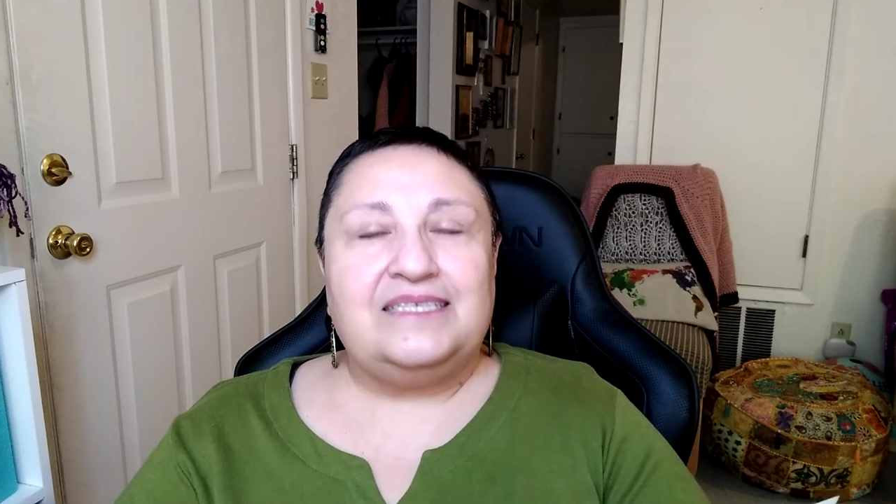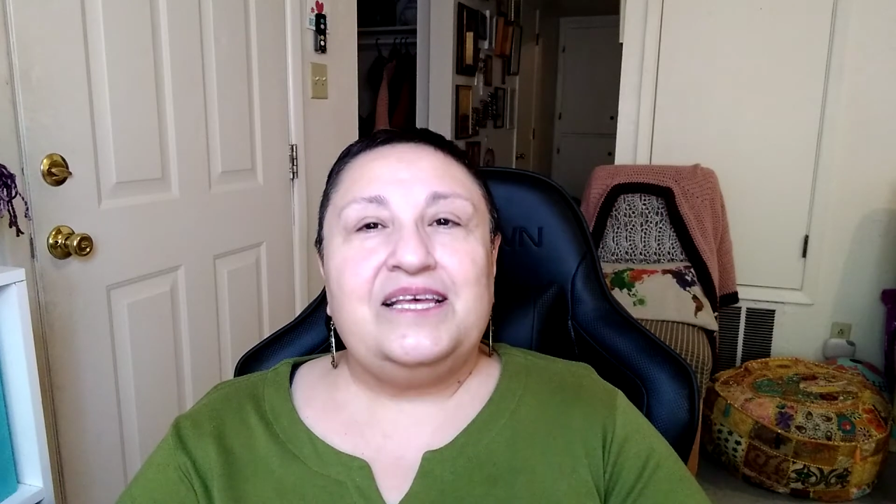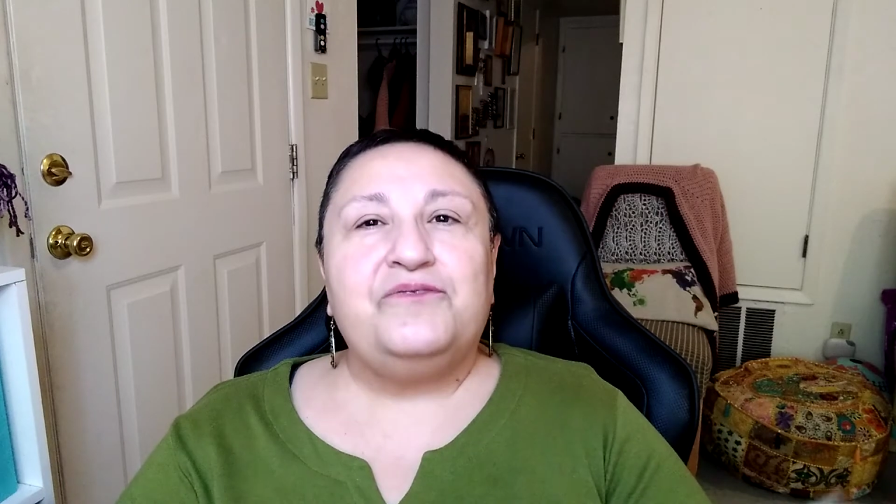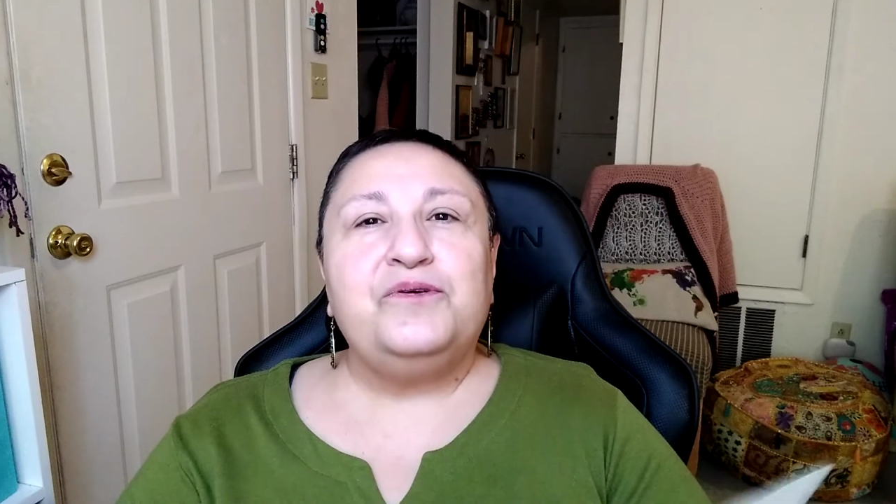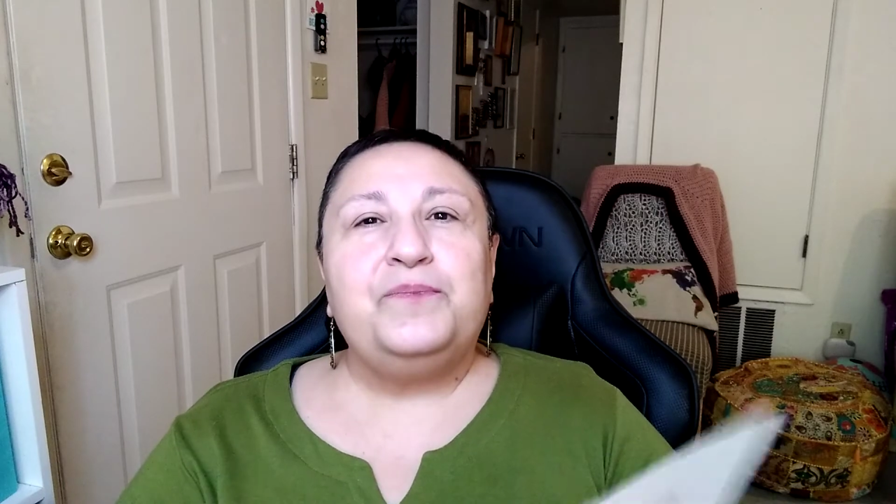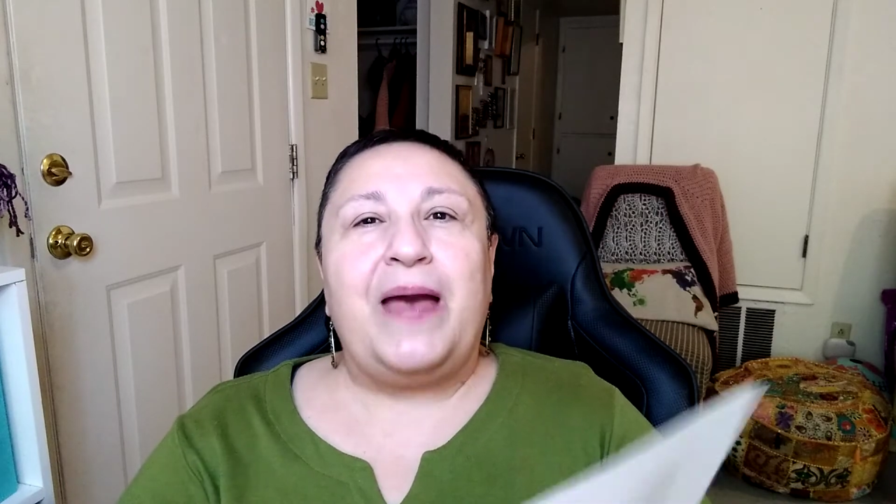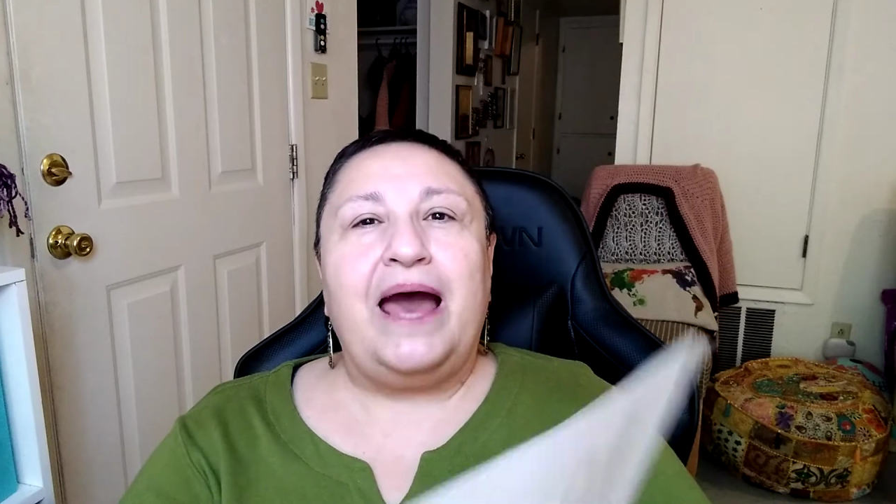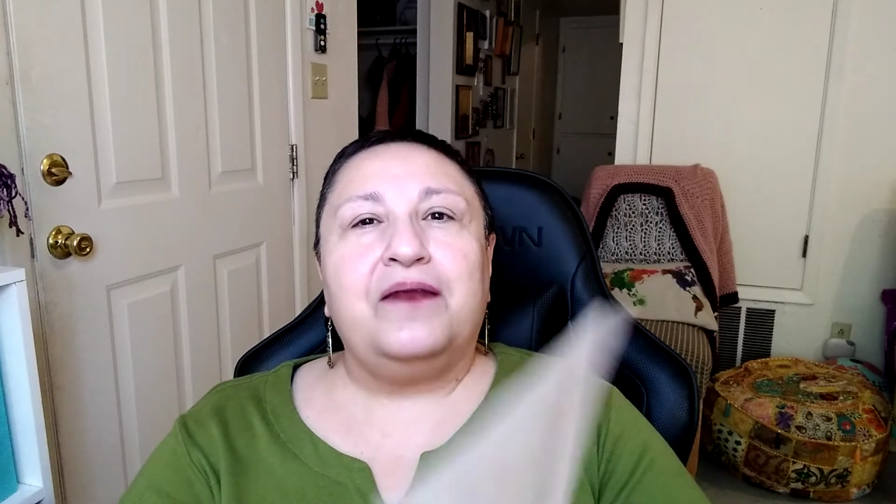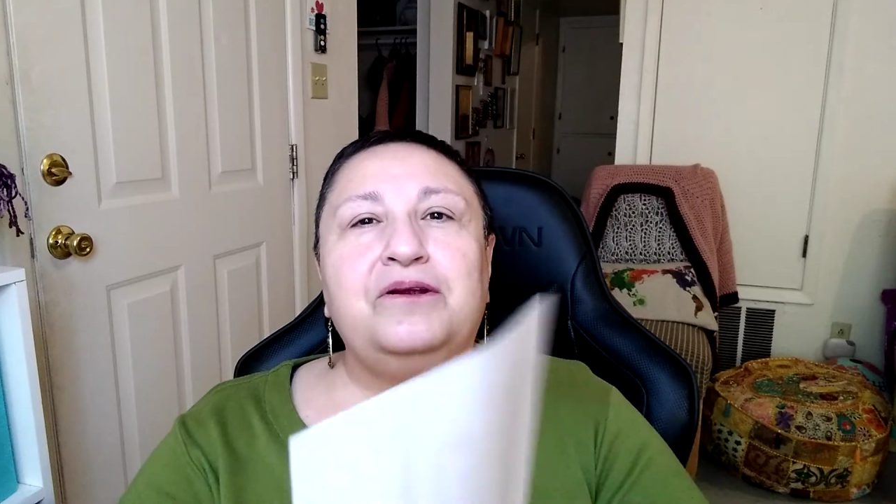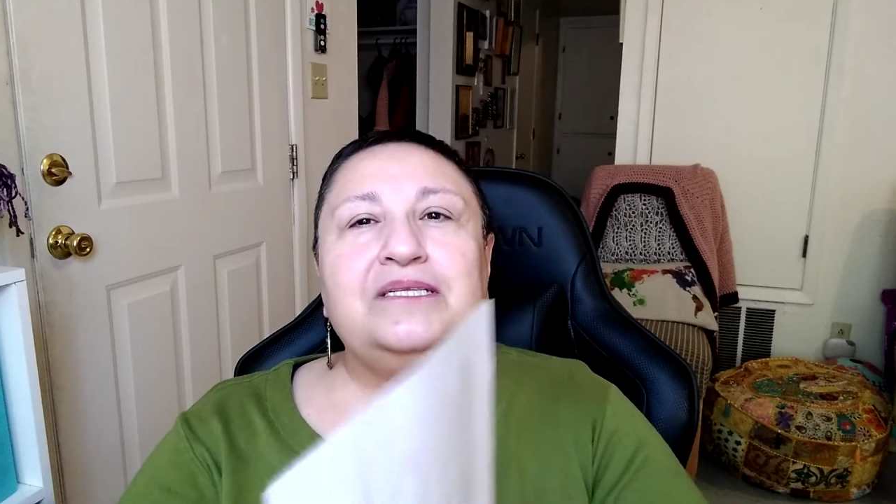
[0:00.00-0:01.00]
several
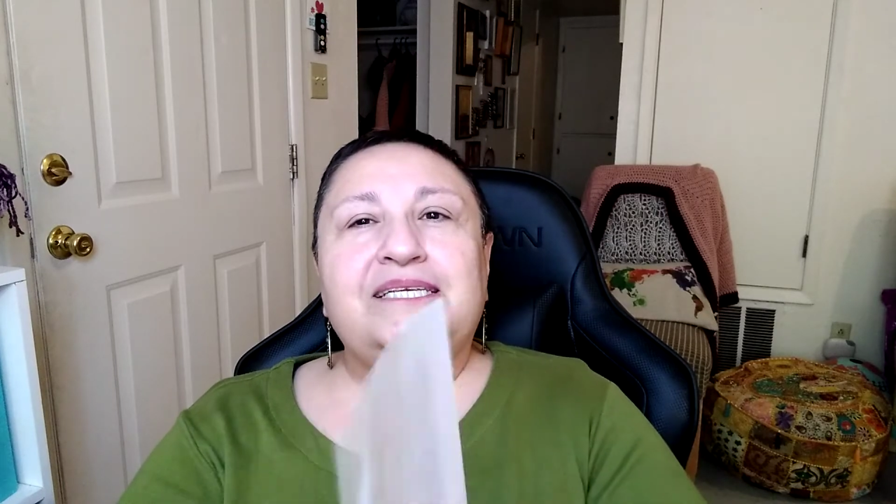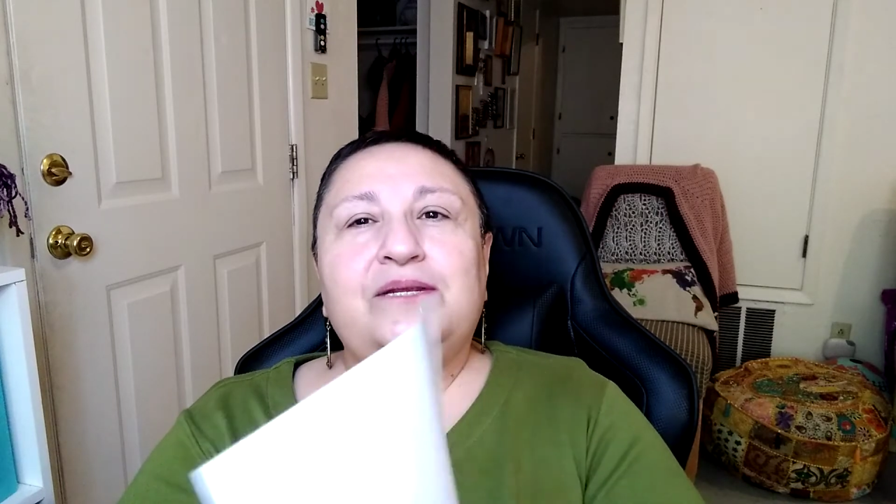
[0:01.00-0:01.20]
patterns